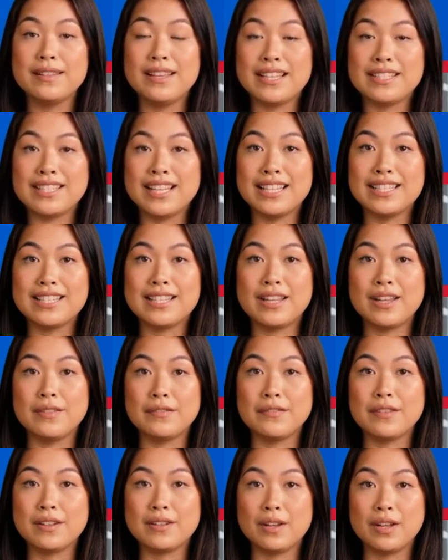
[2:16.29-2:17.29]
It's ideal
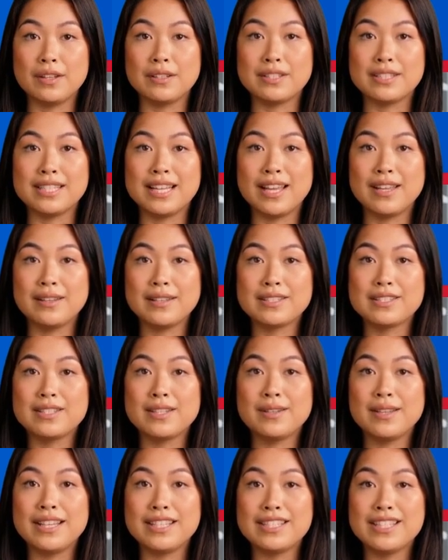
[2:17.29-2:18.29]
for large-scale
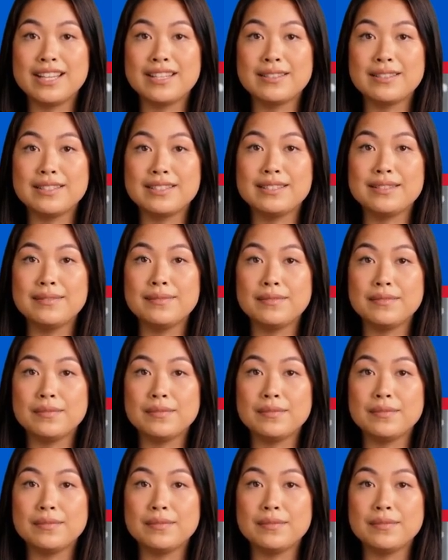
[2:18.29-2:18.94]
installations.